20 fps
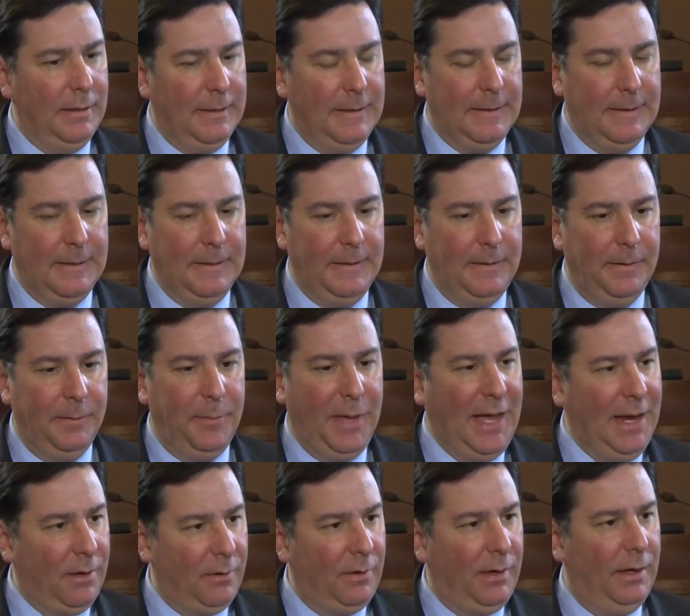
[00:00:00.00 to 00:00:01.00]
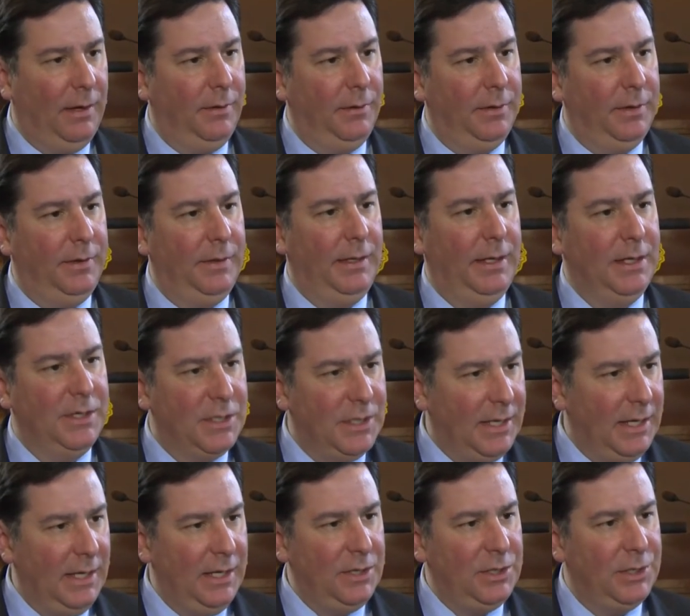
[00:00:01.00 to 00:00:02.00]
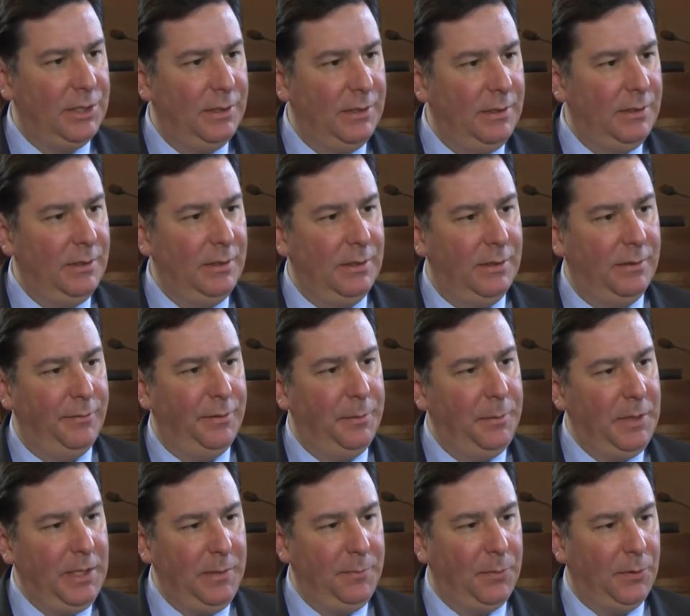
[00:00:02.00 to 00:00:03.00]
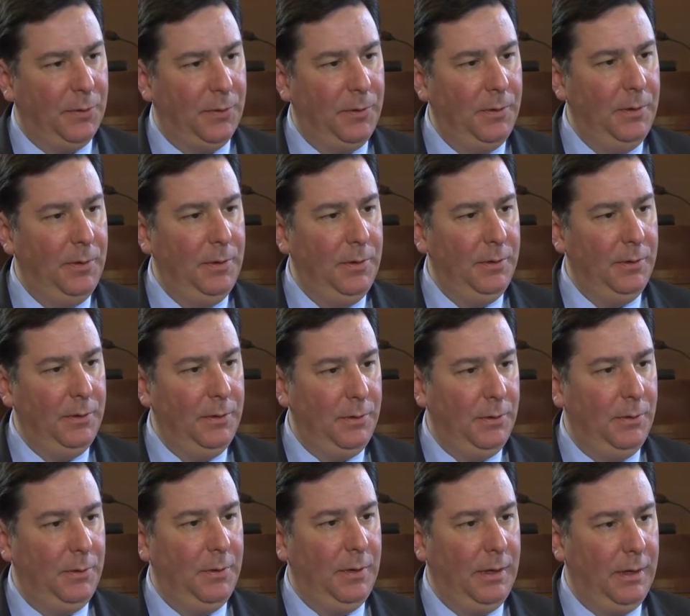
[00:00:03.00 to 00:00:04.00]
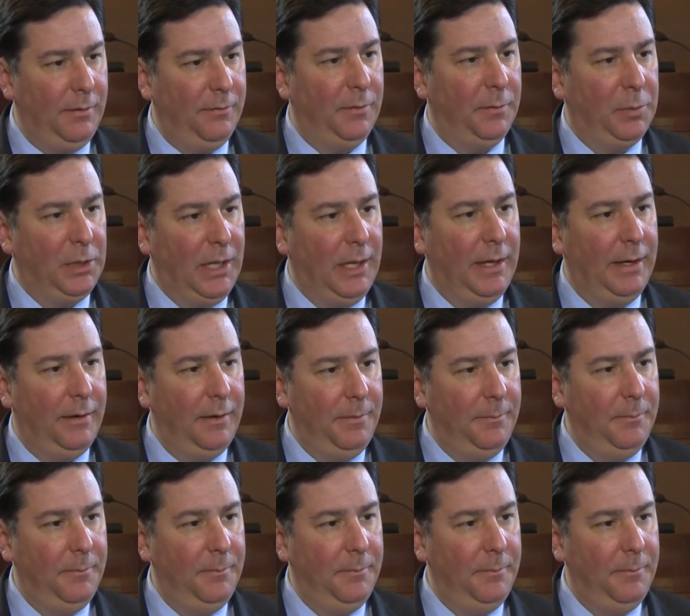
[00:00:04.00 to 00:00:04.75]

uh, and the background and the education of the people who have applied.